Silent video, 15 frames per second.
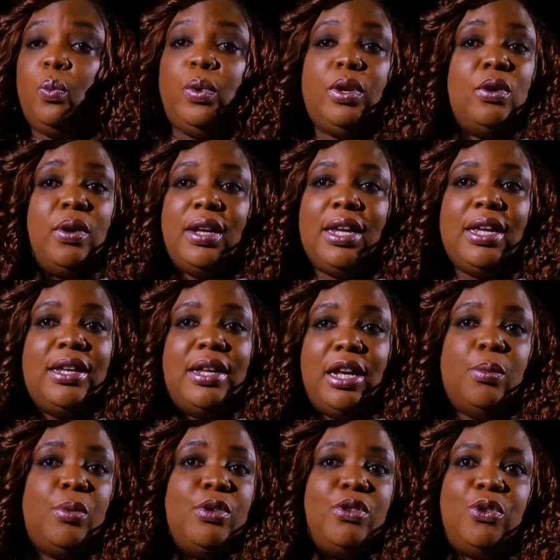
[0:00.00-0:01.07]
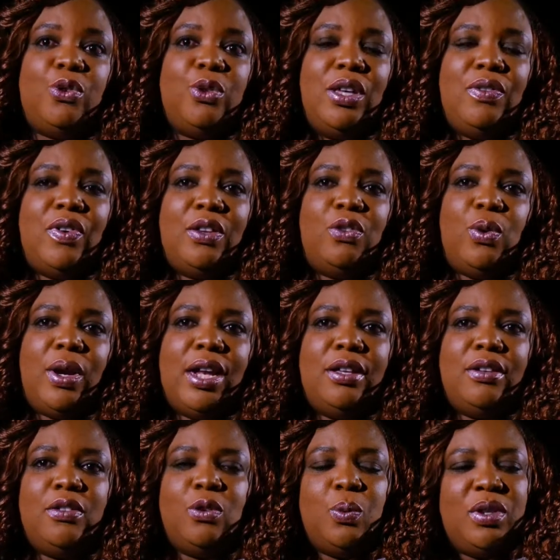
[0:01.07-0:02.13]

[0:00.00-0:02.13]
We don't need anybody to give us rallies.